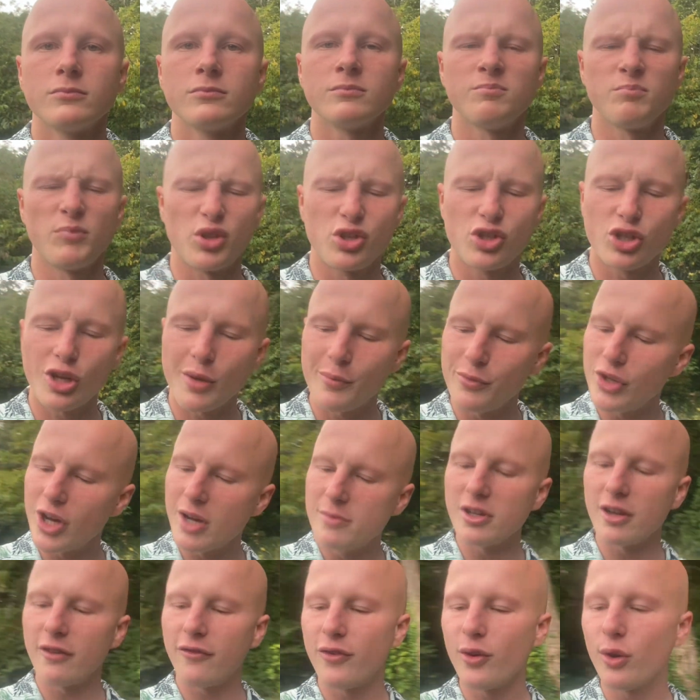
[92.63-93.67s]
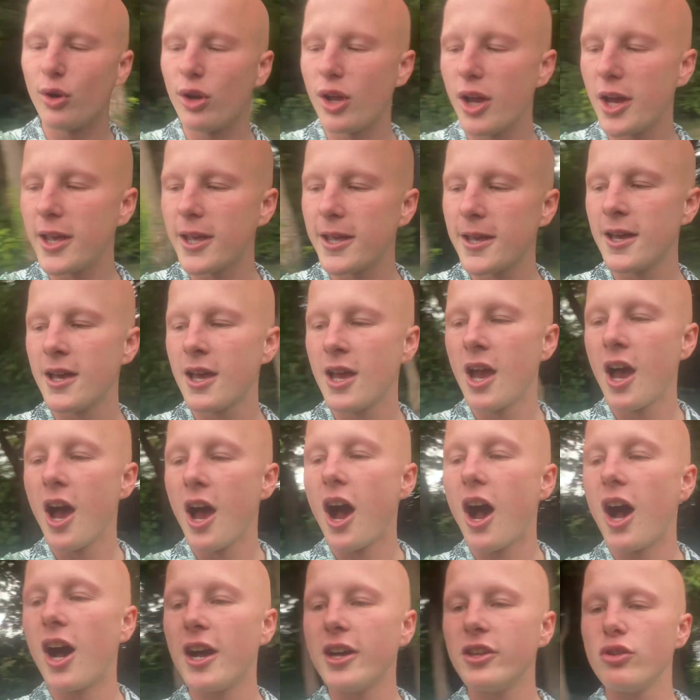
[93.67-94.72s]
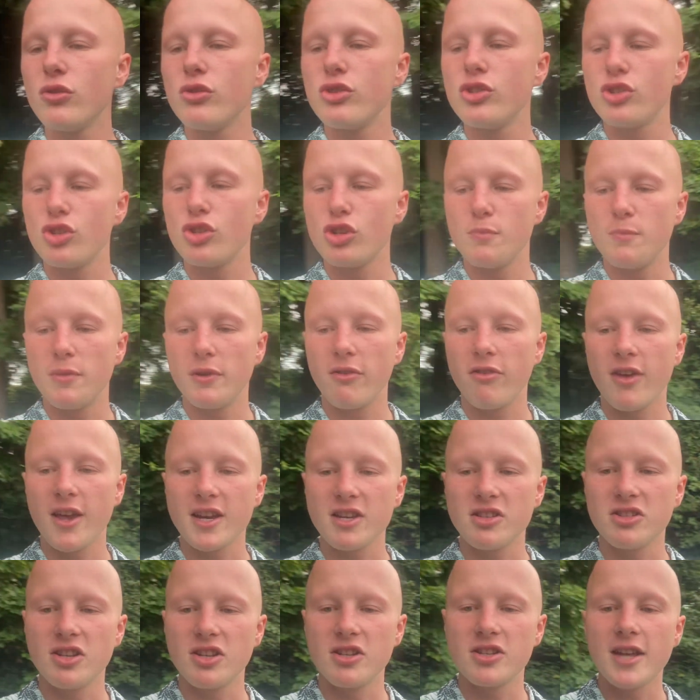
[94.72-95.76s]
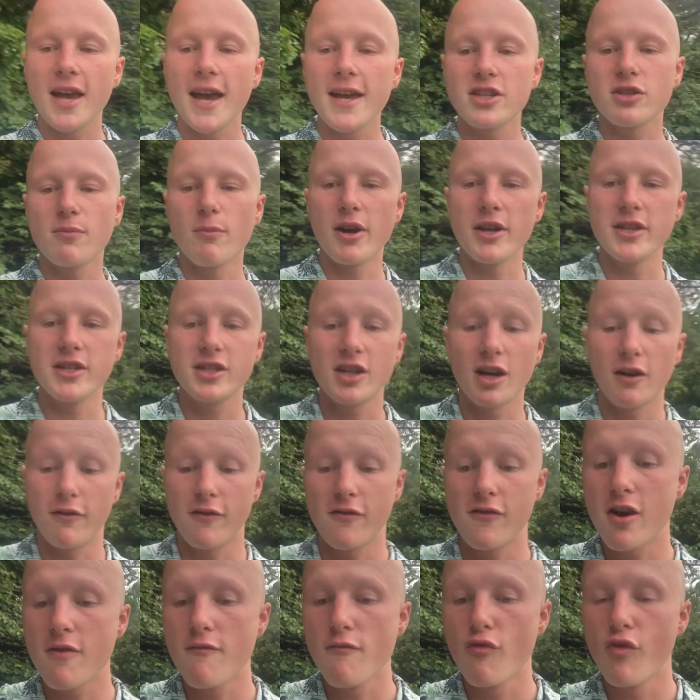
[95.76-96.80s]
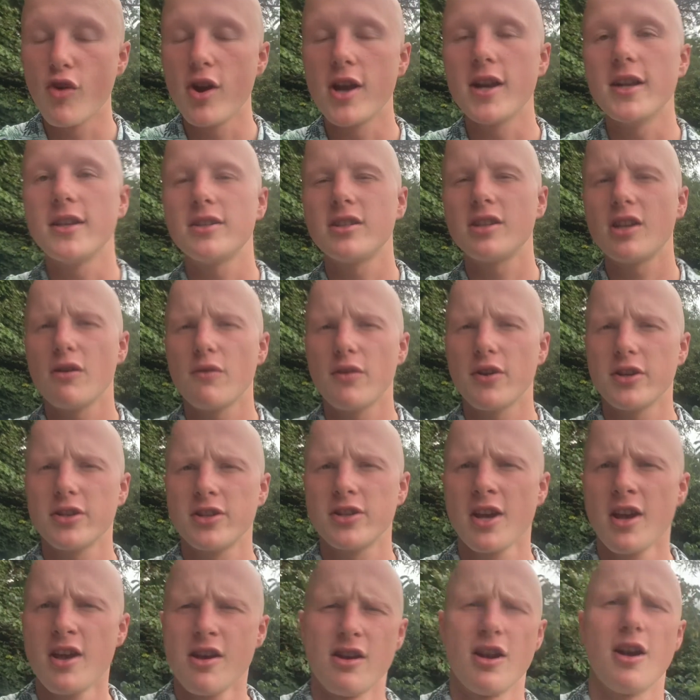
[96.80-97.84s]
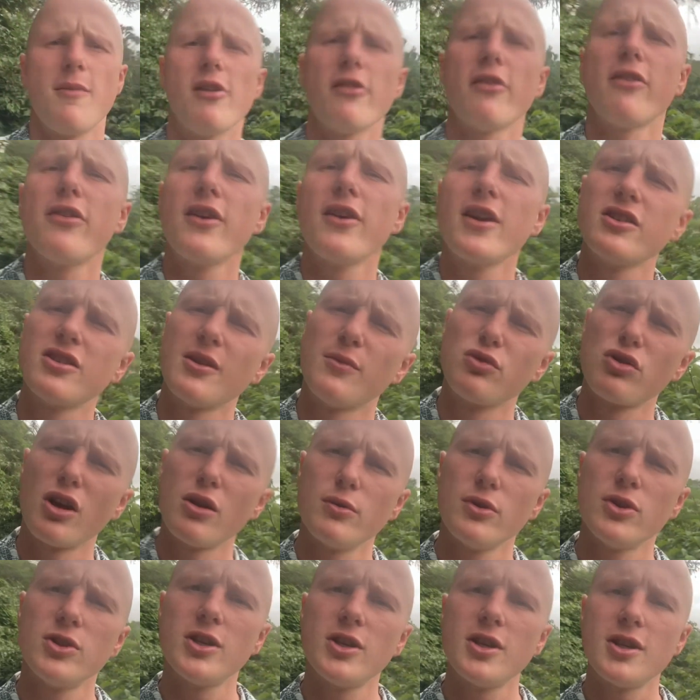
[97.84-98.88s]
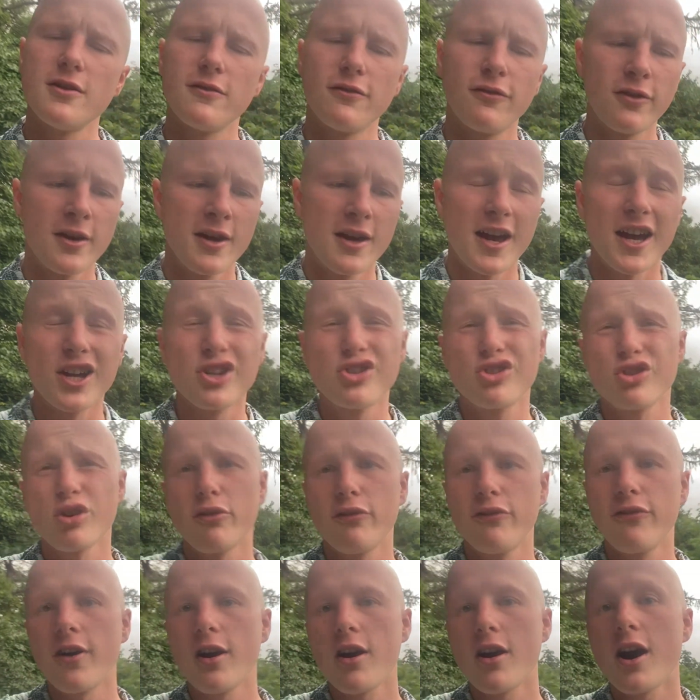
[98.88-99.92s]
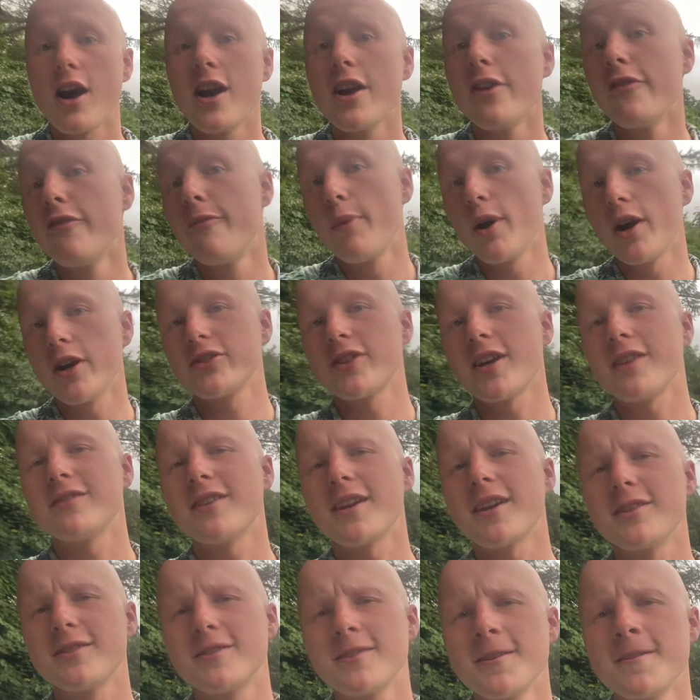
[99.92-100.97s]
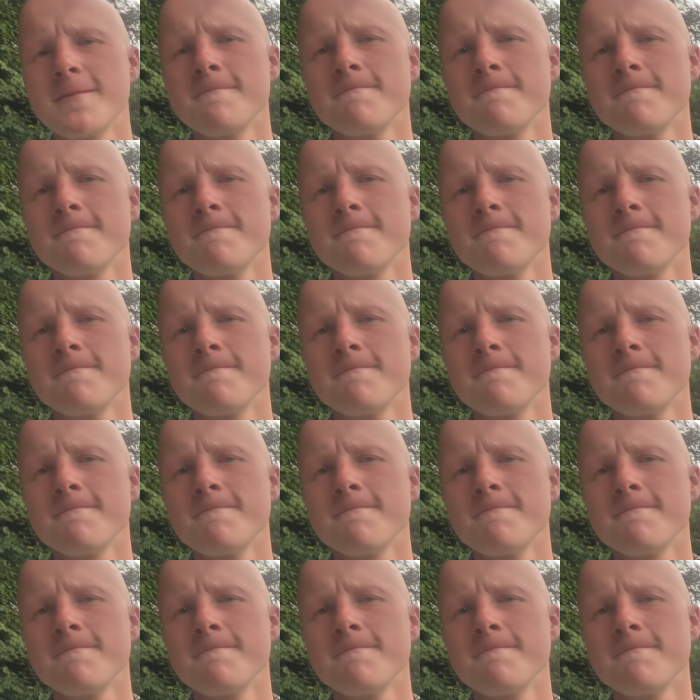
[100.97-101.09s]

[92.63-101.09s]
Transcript: But sometimes I feel like I do stupid things to test myself if I'm really serious about the things I'm trying to achieve. And so far, I have passed that test.